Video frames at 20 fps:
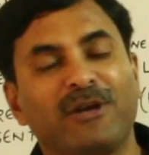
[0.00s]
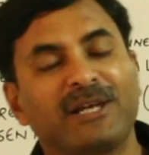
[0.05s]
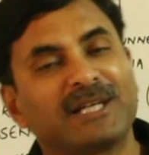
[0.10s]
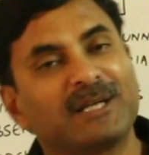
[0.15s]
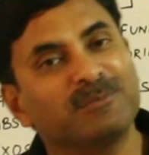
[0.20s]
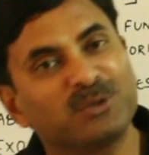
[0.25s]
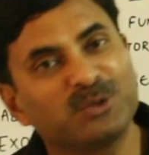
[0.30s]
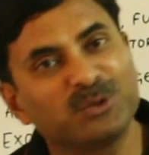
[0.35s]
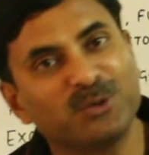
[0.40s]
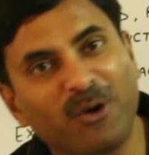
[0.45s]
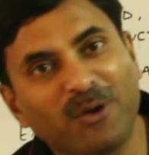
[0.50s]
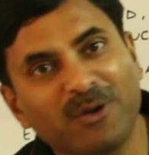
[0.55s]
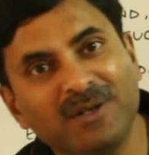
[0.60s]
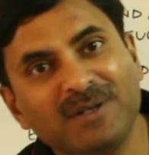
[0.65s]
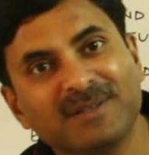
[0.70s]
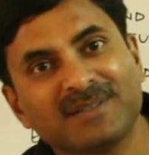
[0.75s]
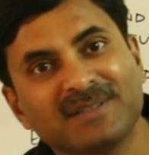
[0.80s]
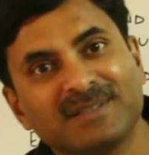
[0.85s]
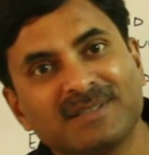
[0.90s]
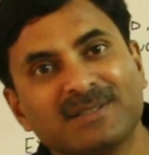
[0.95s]
Welcome to all.
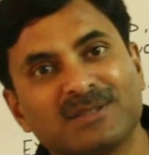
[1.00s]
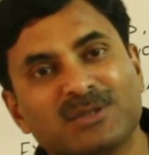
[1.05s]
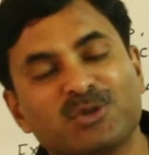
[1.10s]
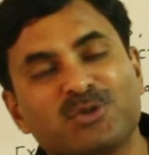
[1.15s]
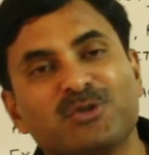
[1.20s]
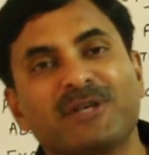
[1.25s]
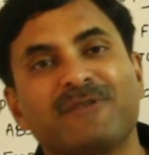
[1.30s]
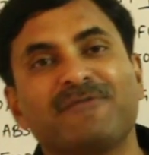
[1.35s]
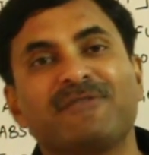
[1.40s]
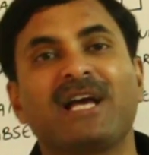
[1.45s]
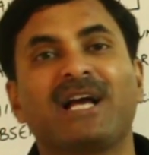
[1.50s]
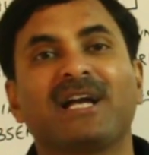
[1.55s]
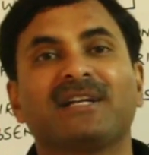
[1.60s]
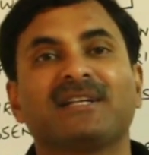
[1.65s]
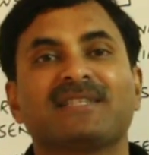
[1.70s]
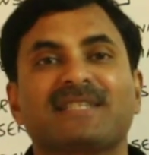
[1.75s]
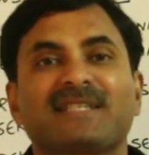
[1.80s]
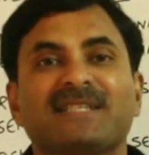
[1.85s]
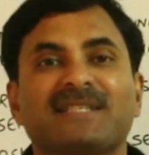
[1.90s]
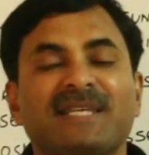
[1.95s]
Today we are
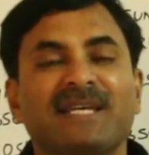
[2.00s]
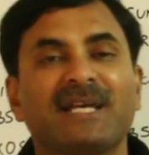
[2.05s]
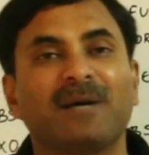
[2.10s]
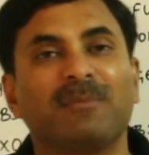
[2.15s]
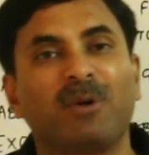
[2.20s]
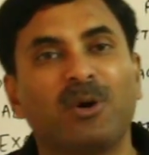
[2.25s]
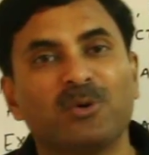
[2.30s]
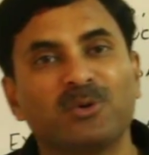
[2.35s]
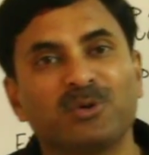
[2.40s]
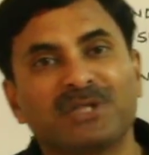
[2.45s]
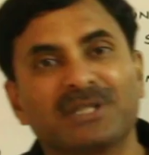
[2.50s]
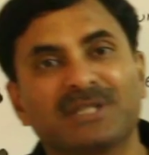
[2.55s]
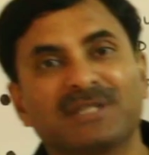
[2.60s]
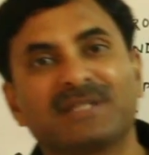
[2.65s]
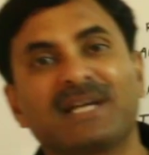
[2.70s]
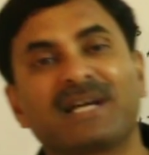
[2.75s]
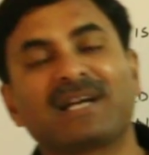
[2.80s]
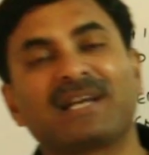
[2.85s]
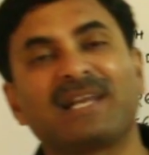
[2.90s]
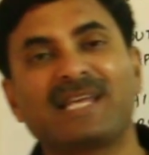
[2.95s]
discussing about
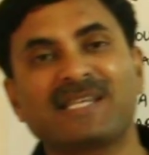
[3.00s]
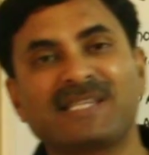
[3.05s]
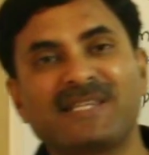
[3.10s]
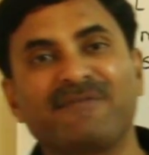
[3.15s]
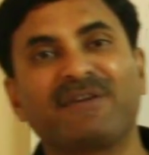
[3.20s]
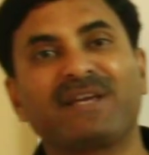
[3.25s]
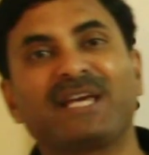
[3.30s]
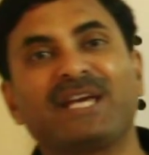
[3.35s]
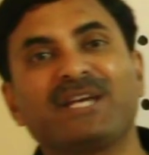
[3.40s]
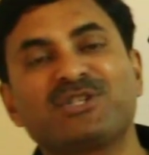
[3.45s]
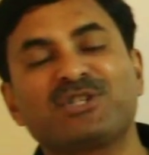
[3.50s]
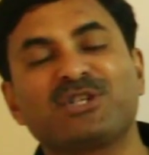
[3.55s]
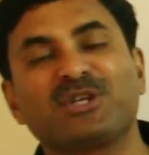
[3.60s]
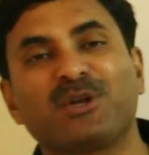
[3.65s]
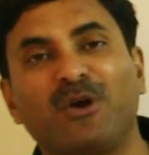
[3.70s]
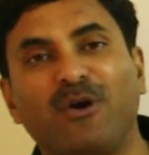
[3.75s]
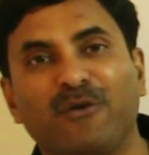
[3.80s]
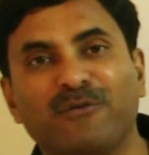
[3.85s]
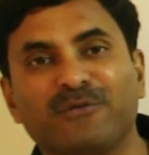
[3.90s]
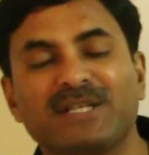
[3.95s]
the
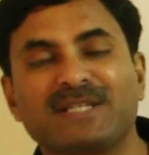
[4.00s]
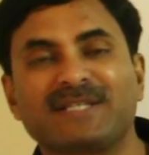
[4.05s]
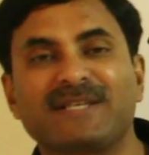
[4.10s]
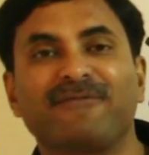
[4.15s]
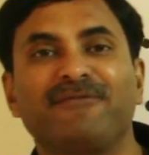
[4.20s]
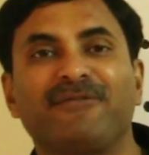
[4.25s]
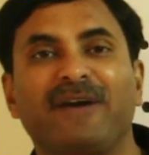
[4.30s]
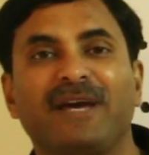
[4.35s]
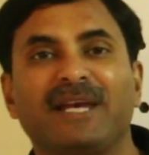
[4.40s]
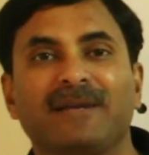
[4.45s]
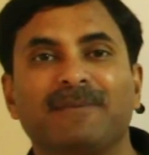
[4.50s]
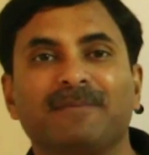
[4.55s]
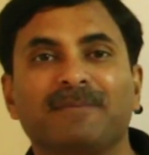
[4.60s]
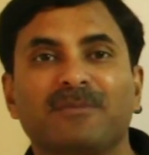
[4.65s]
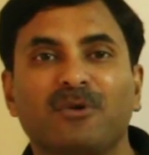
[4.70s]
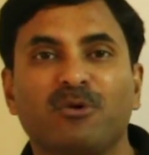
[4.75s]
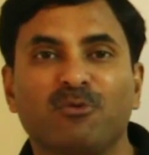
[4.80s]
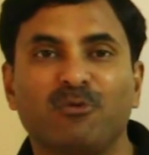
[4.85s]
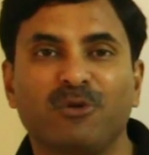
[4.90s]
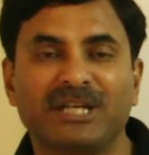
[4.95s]
classification of the
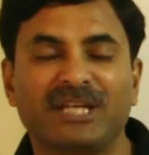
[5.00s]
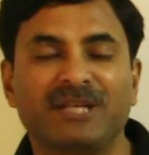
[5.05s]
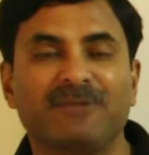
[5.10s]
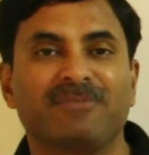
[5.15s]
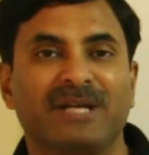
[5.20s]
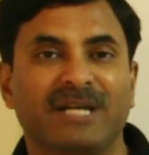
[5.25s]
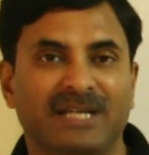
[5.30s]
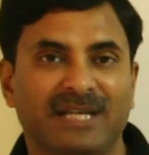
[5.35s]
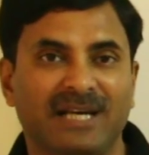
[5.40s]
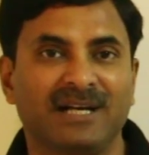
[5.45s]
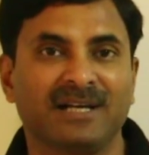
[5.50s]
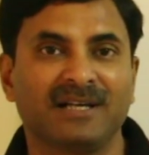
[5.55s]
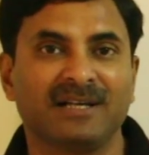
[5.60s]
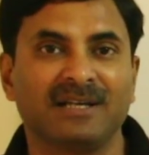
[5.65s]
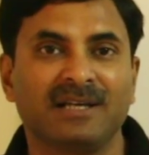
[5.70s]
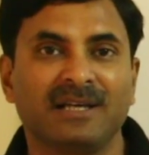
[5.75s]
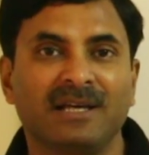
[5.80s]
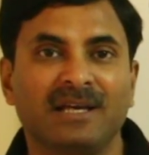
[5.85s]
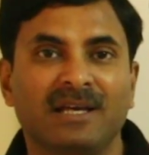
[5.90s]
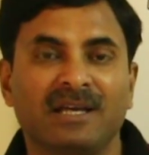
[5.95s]
subphylum Vertebrata.
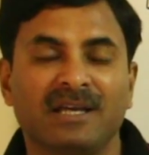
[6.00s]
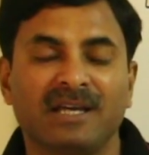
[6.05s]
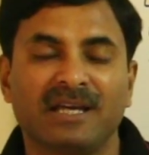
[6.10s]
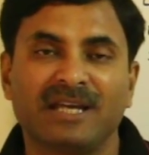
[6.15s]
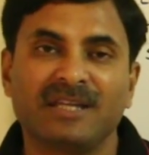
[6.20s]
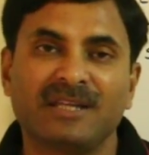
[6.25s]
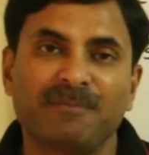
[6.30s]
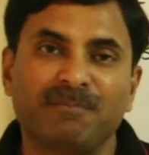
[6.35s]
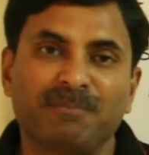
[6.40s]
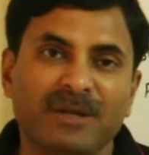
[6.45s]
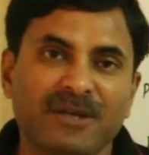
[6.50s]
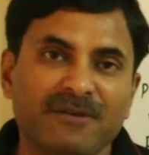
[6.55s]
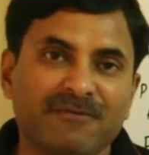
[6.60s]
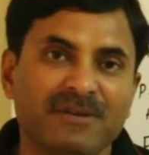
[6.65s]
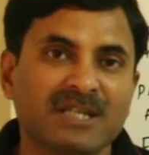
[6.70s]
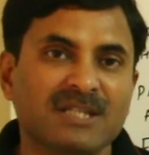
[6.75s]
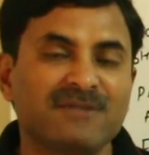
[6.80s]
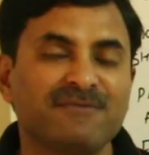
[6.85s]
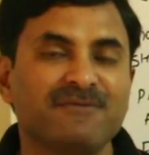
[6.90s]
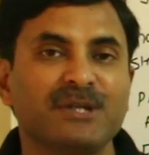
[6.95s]
In the
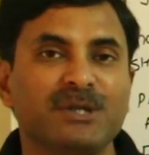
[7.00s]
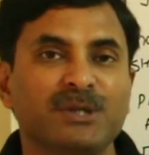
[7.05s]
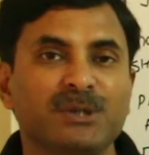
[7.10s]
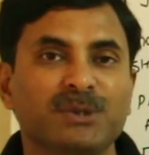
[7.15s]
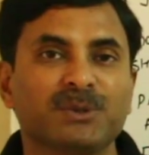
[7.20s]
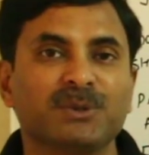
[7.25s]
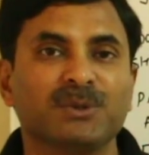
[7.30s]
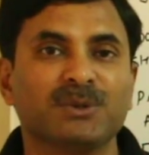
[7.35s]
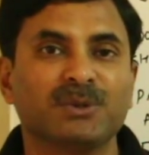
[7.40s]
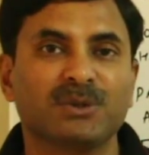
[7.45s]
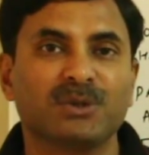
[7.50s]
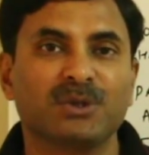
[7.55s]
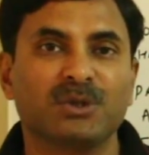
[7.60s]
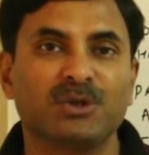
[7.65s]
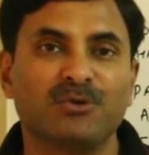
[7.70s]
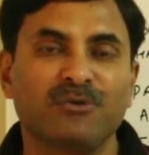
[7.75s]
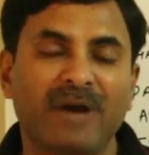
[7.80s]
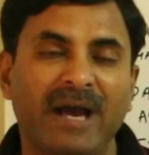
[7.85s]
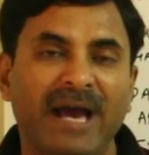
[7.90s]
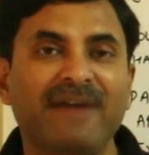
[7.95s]
previous video,
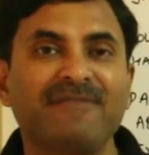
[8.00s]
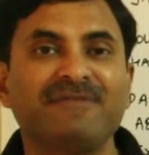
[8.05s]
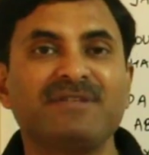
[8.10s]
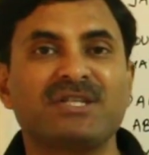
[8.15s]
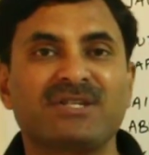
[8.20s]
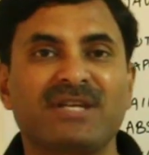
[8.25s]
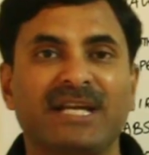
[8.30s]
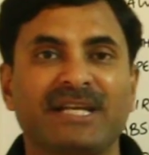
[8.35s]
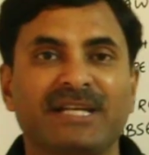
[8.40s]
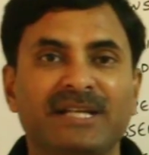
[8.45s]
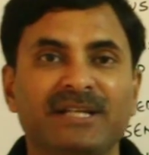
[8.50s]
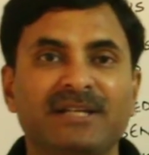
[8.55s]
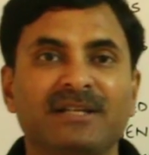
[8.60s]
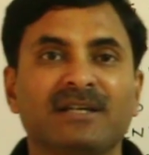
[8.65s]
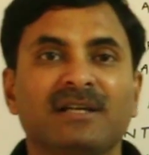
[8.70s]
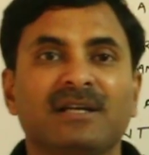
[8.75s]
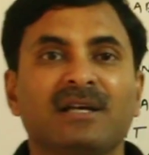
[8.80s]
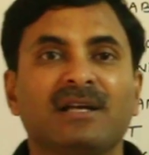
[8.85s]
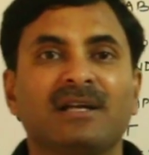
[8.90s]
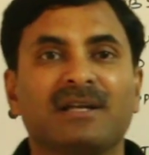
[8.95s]
you have
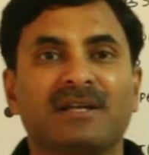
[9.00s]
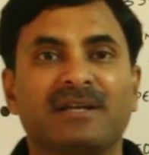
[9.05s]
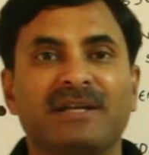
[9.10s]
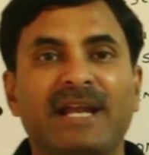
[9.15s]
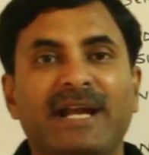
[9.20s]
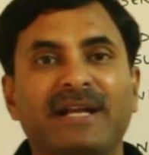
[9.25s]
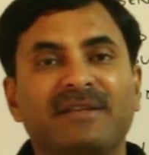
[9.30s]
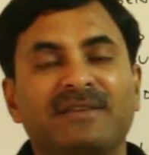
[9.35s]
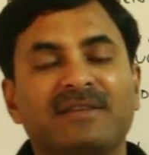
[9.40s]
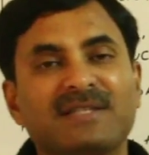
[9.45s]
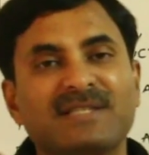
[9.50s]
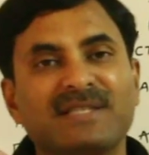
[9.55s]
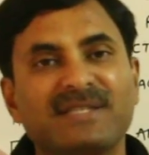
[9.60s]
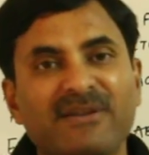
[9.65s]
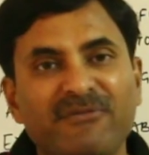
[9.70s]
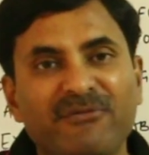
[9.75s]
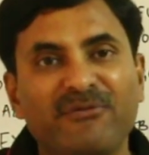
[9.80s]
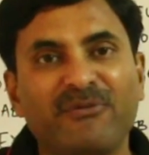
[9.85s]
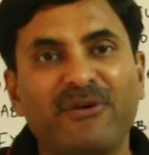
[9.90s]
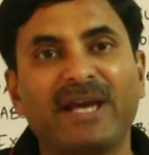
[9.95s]
studied that the
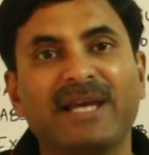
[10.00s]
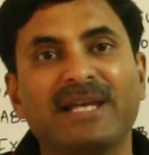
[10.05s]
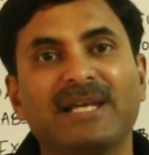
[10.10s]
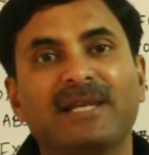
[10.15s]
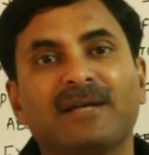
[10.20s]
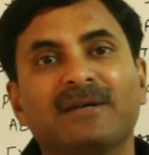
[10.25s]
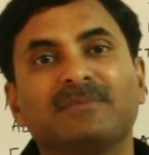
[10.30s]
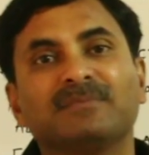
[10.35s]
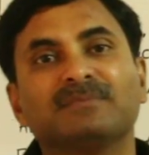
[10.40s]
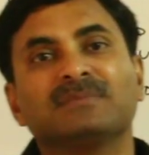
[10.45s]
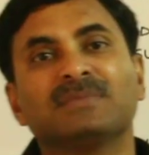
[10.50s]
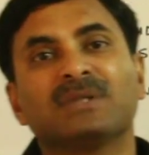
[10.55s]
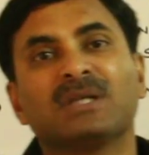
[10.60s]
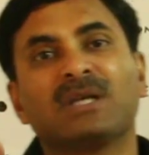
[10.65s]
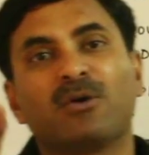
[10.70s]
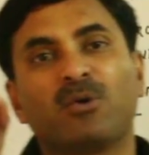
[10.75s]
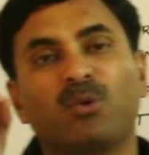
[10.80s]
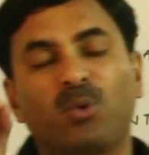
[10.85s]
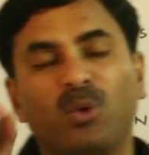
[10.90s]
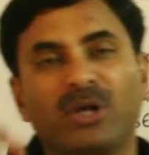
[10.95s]
subphylum
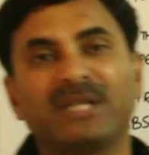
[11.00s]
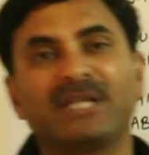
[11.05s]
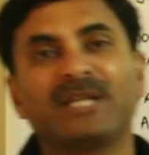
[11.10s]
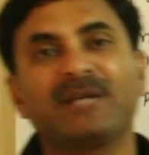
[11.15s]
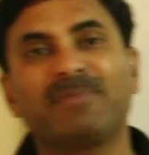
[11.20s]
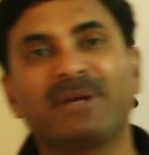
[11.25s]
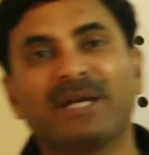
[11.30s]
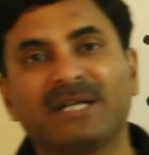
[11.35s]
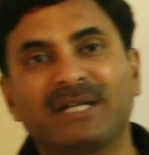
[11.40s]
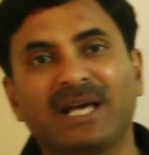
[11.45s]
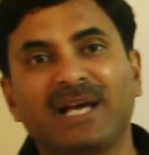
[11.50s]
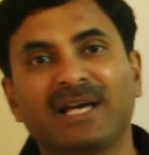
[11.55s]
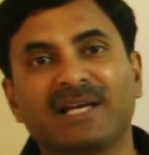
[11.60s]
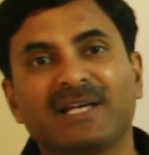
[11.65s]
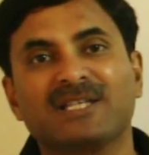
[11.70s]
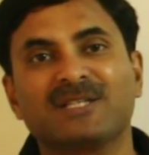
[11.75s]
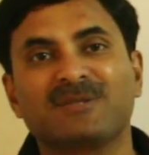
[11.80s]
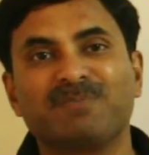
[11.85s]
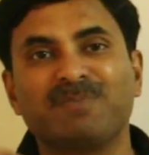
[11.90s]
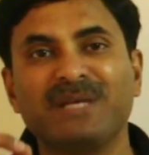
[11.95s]
Vertebrata
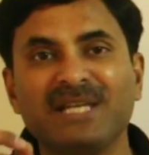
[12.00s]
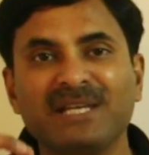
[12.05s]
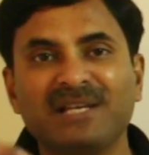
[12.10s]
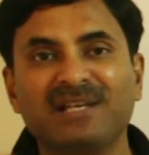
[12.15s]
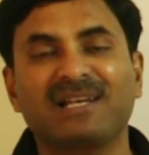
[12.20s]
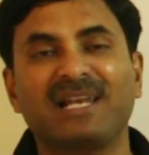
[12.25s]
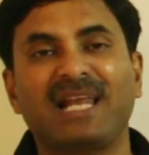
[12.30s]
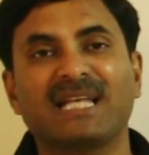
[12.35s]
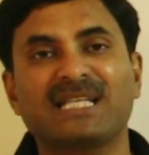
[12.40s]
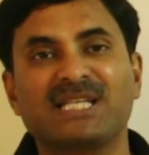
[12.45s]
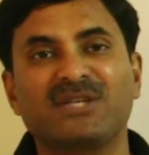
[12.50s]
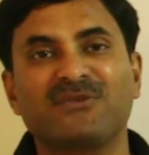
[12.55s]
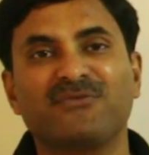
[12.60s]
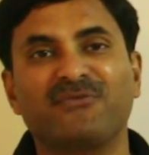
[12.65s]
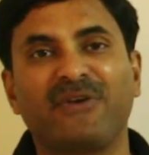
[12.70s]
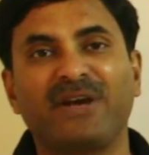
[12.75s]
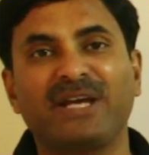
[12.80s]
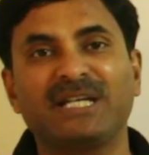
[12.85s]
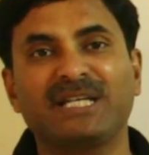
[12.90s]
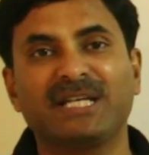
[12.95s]
is being
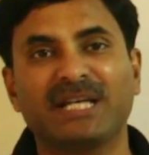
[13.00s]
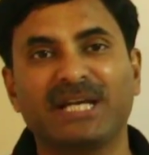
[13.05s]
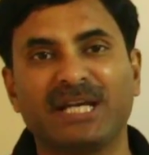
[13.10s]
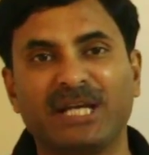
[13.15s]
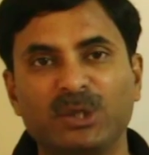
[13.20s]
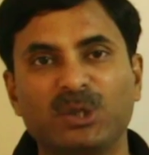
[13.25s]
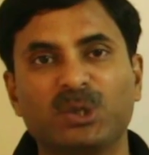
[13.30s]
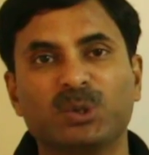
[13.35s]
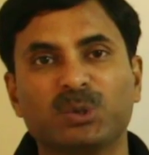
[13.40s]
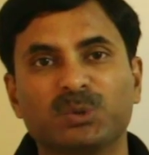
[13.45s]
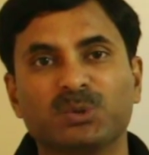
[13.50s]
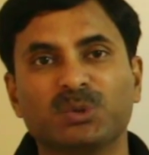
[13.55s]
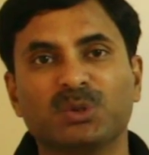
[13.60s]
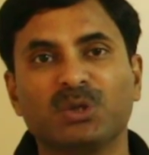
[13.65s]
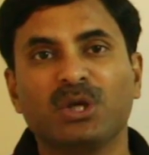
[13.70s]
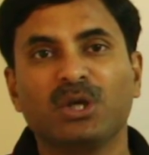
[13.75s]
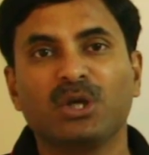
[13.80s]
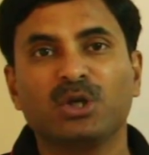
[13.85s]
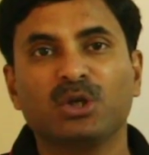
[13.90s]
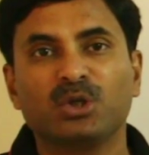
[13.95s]
classified
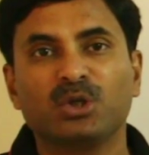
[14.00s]
into